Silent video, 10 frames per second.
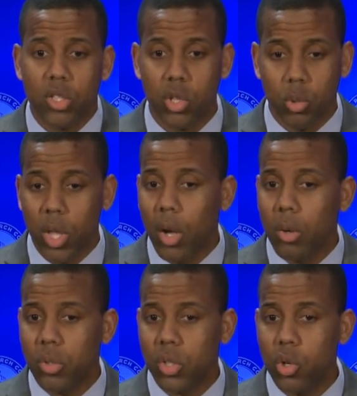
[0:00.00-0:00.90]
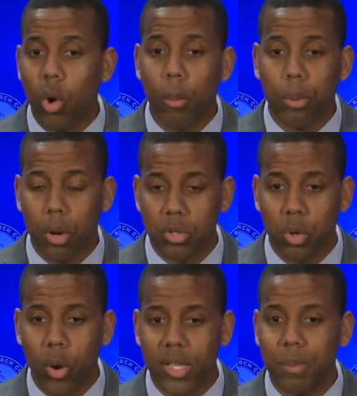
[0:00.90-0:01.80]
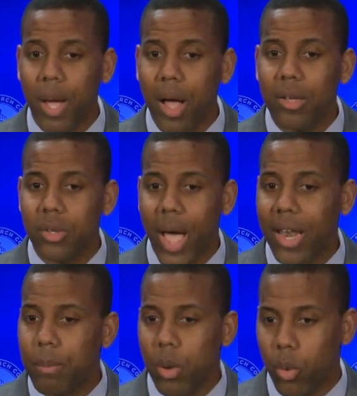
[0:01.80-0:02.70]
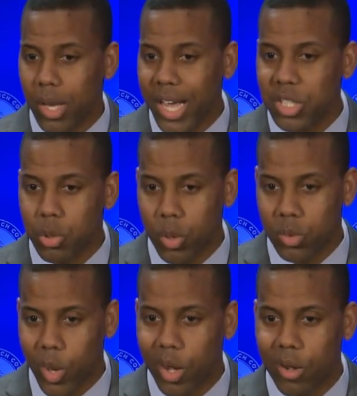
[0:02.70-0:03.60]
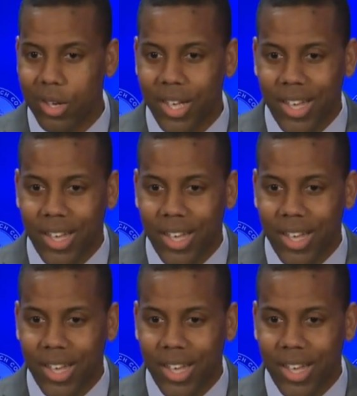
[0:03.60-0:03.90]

to those who are pro-choice, but also how to be relational as well.